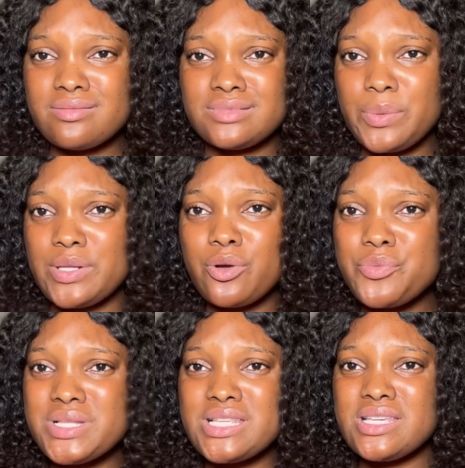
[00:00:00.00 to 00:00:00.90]
They were not
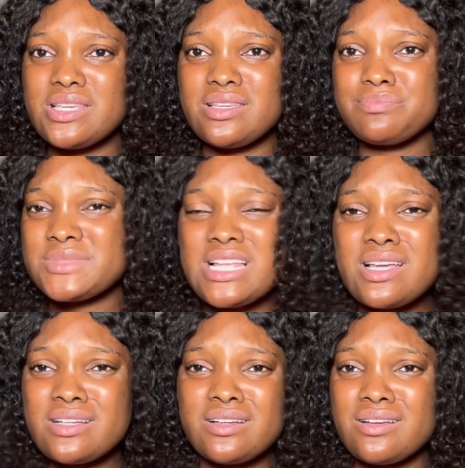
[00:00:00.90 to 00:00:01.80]
really
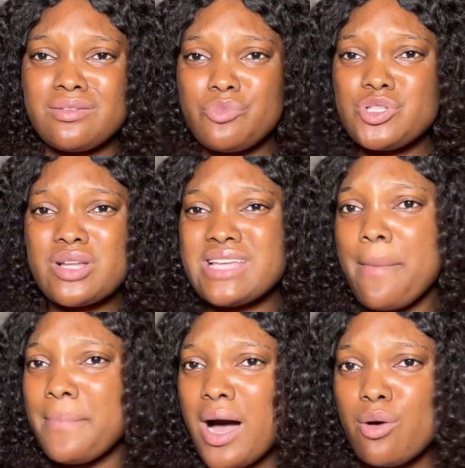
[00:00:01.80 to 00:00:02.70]
with all their
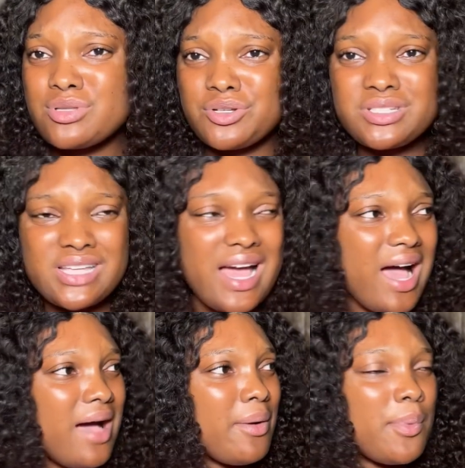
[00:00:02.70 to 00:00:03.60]
mouth, all
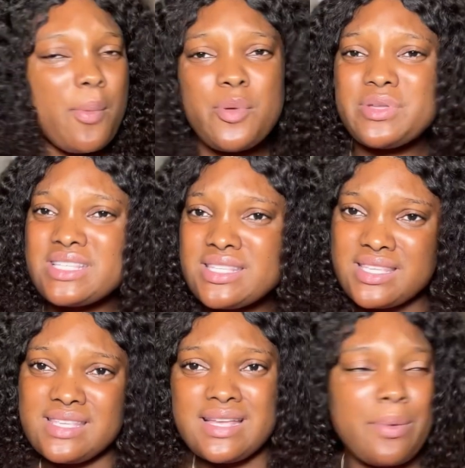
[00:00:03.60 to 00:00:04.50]
their coming with the
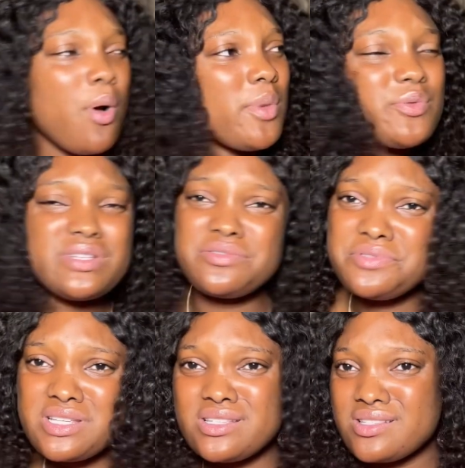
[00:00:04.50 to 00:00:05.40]
steals and coming with the
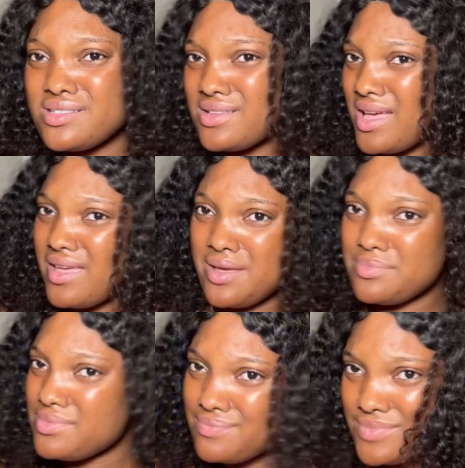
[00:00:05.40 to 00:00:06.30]
reels. I am
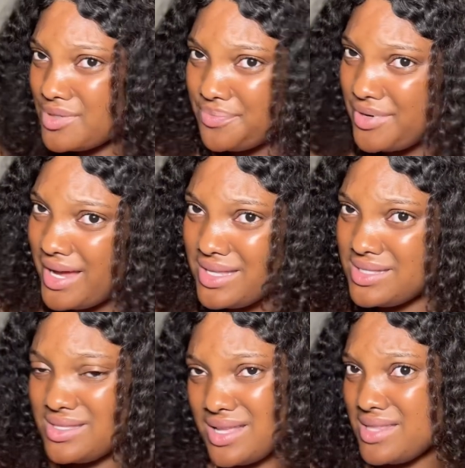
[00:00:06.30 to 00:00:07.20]
surprised
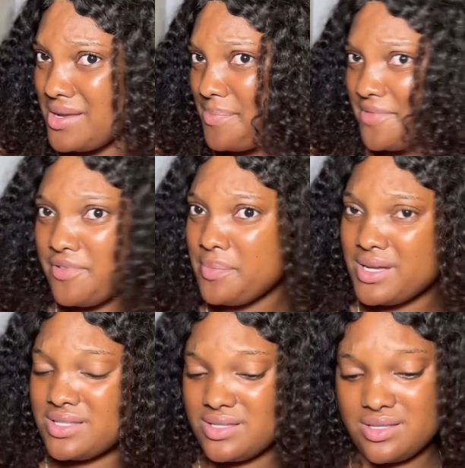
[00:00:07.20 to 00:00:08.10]
at their
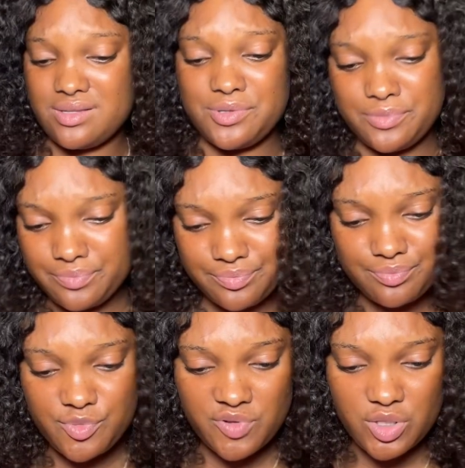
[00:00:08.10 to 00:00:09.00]
performance. So
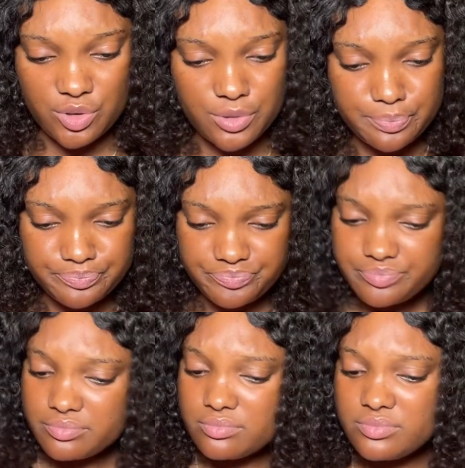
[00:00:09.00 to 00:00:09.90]
moving on.
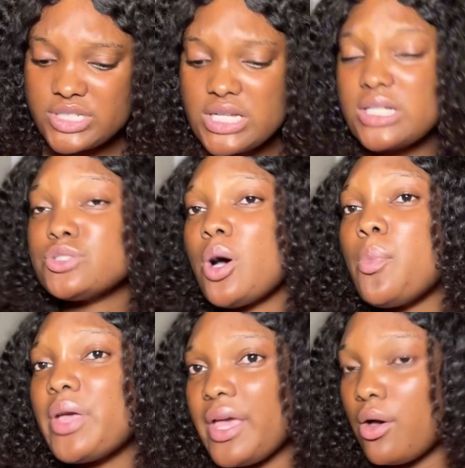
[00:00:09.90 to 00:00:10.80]

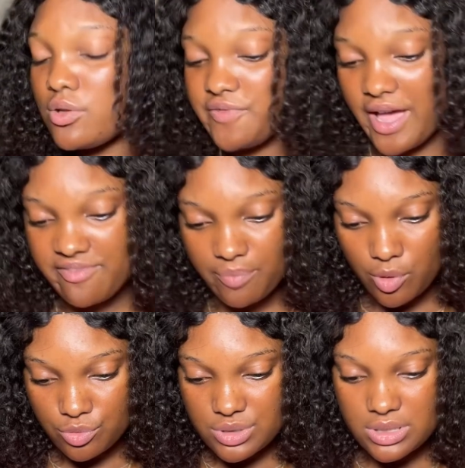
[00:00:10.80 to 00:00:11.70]
Double K got 5
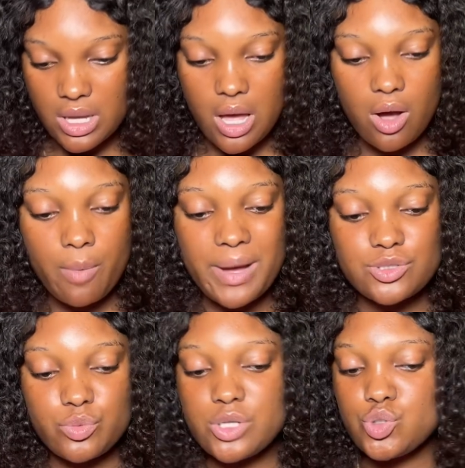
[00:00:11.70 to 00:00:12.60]
balls.
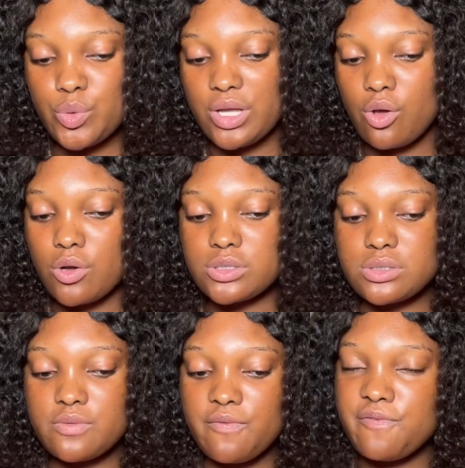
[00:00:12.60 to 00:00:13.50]
Mbadwe Twin got
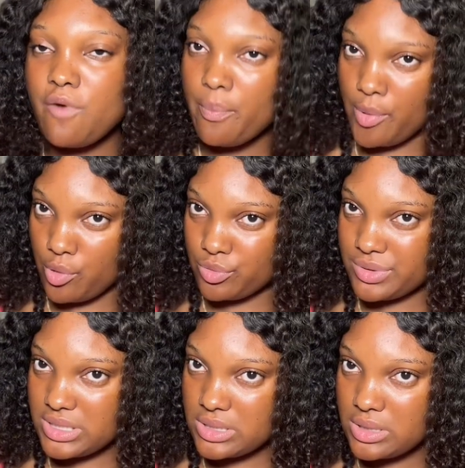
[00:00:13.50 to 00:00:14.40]
4 balls.